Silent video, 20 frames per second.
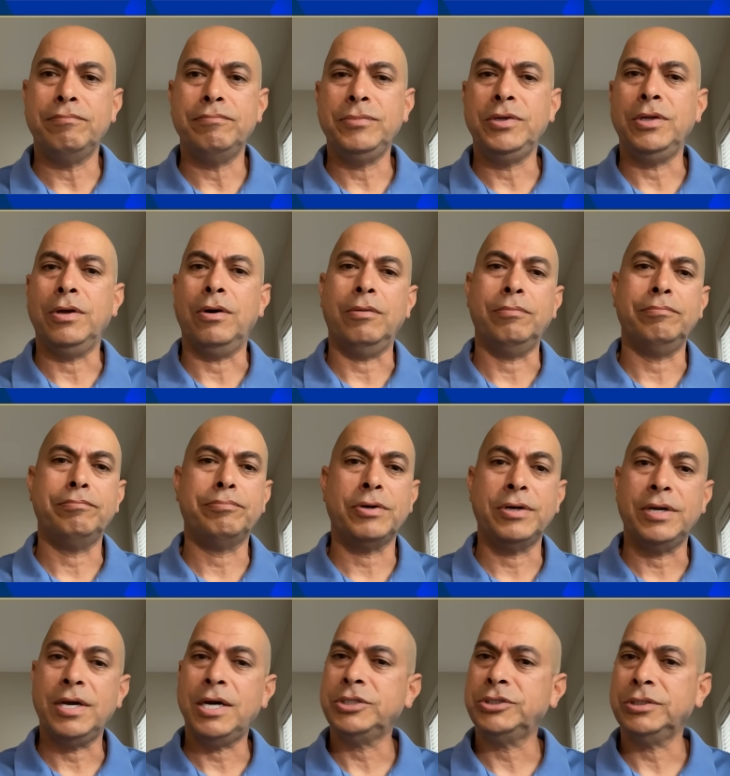you know,
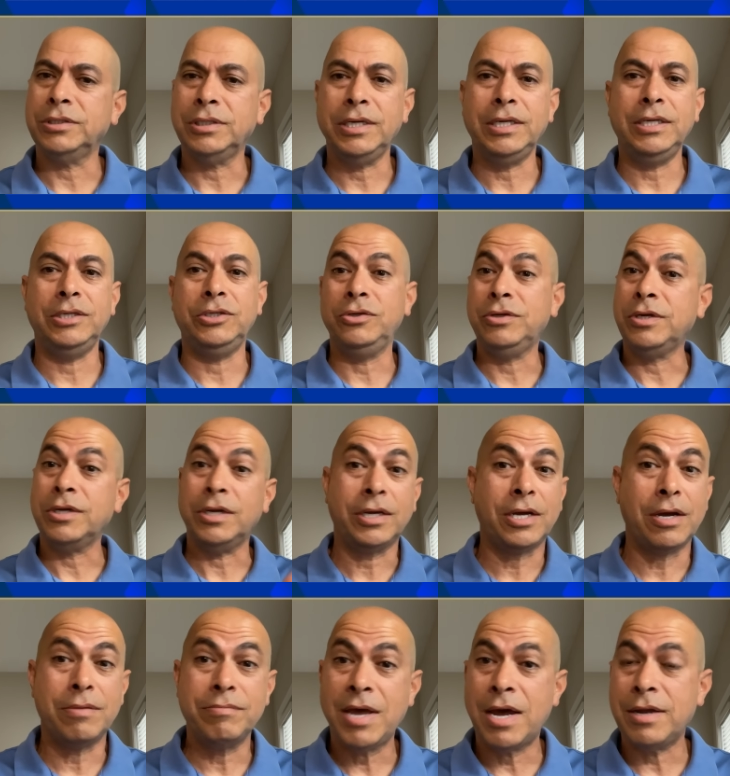production lead. You could
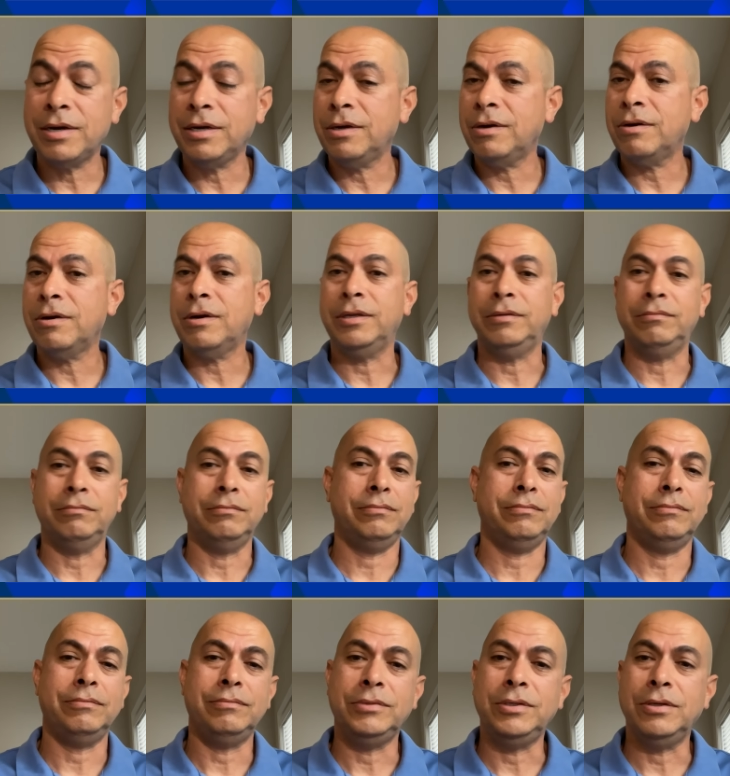have come down here and,
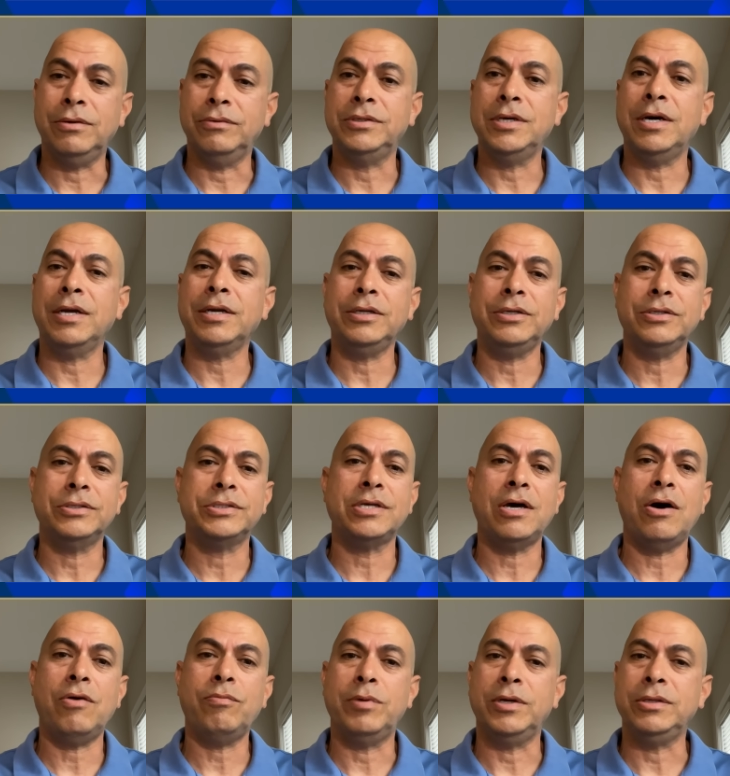you know, done it
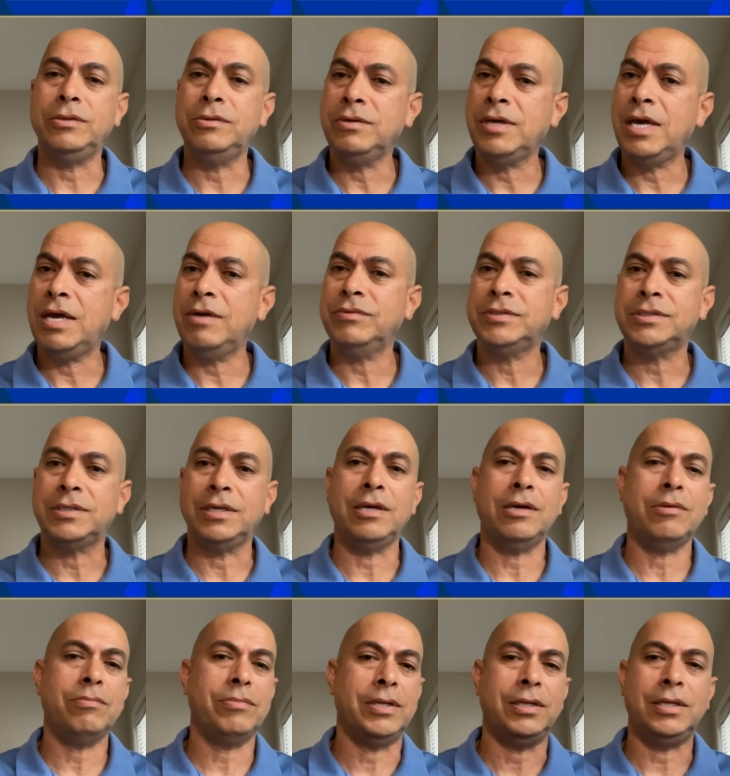yourself, but you gave it to
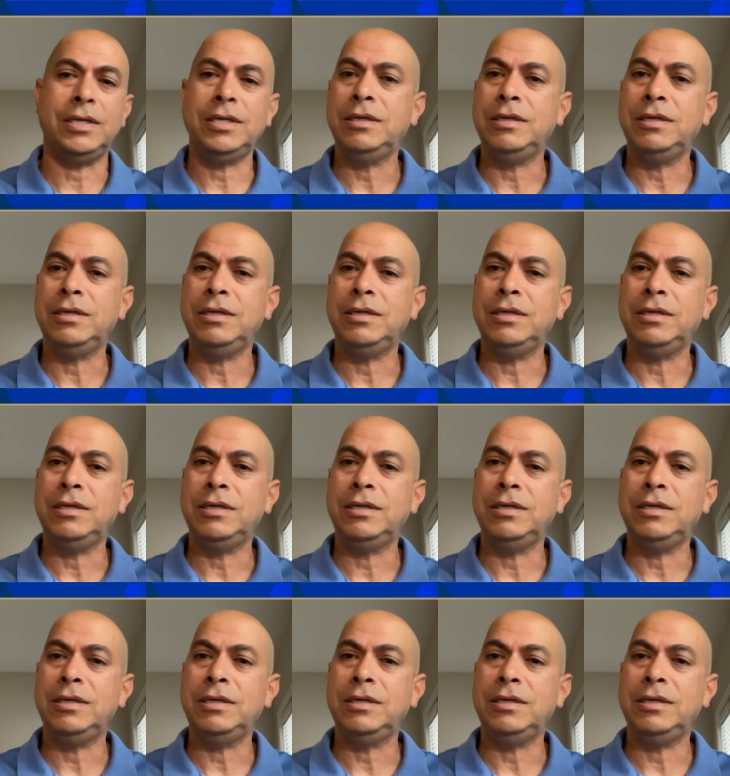him and